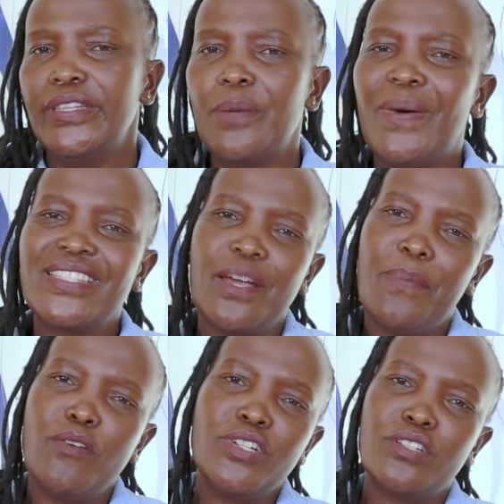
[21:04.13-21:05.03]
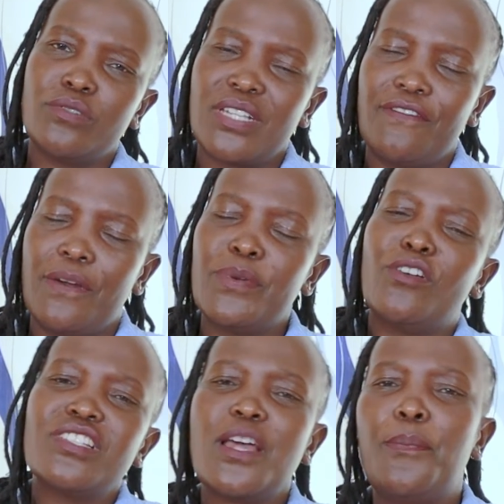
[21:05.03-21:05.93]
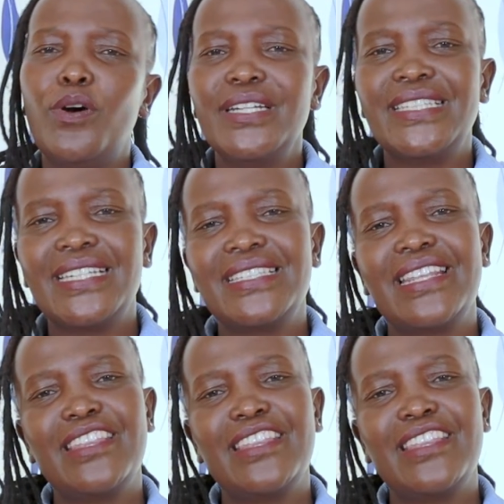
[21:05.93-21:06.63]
the birds are bound to suffer, because the policies